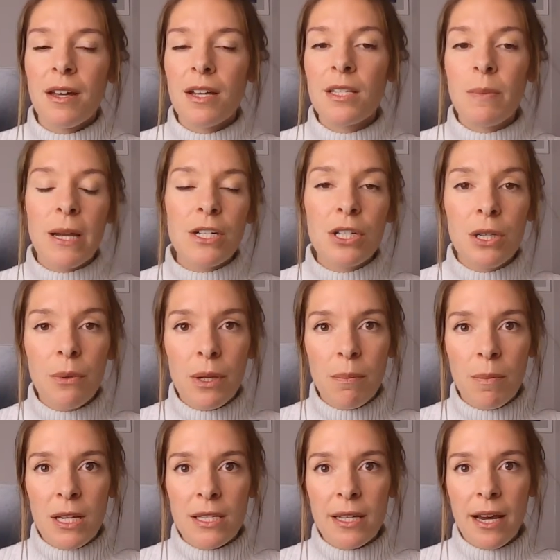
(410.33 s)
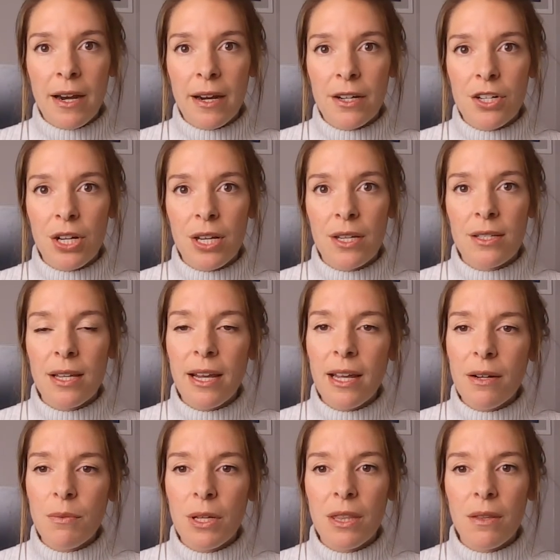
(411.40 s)
Especially with miscarriages
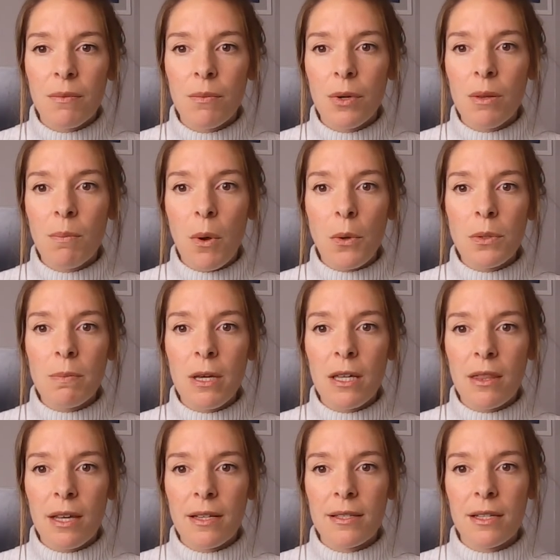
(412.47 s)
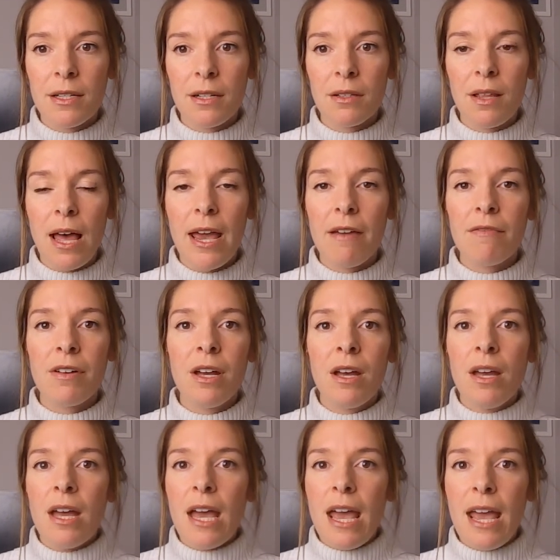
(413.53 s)
and with most big things in your life,
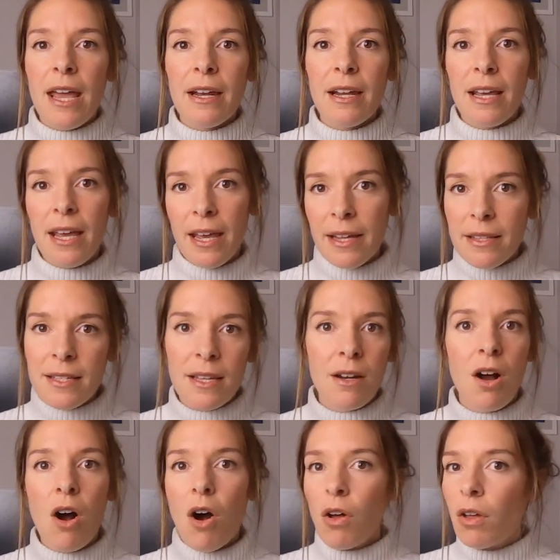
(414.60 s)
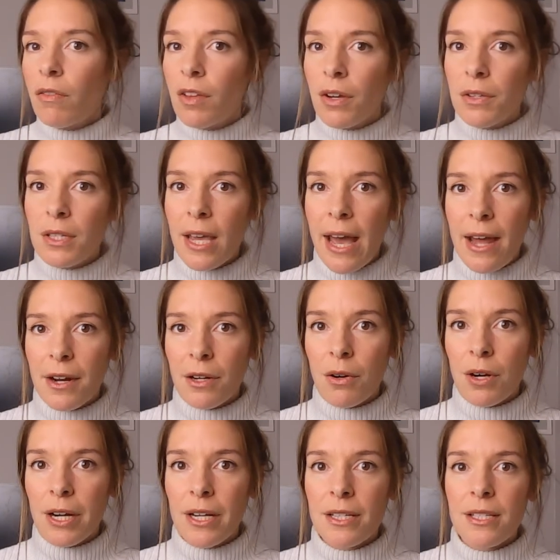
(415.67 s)
it hits in all of those
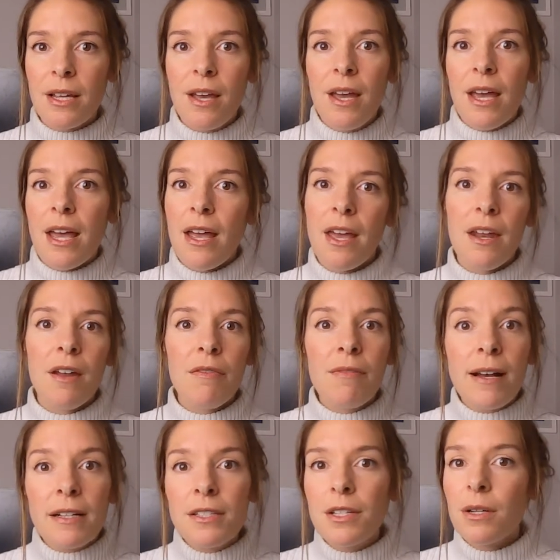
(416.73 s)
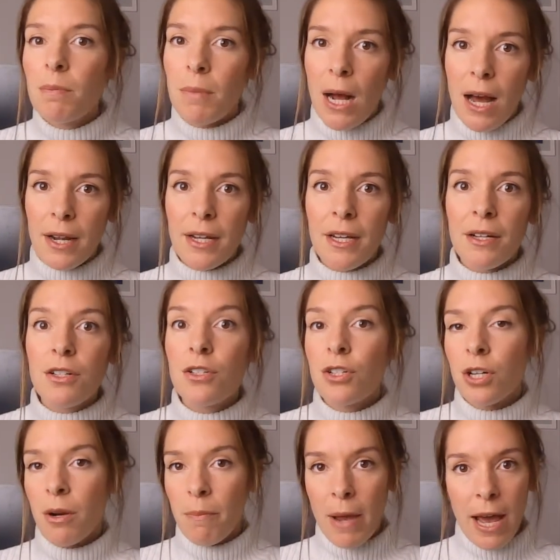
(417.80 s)
categories. It affects your body
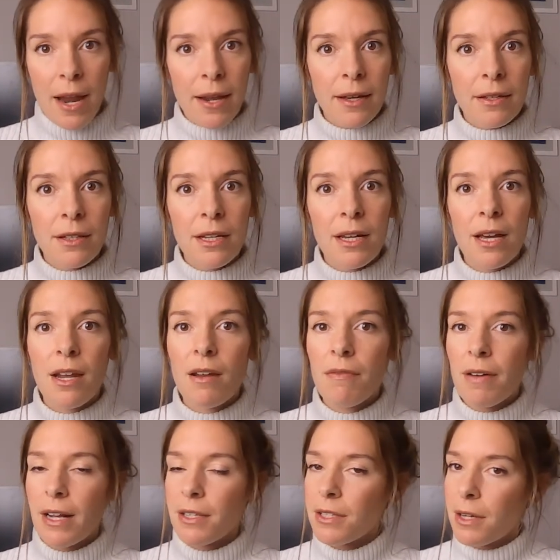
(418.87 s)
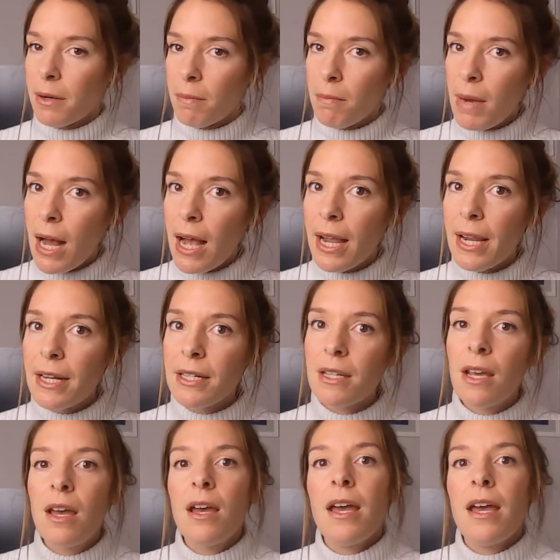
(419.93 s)
dramatically. It affects your mind.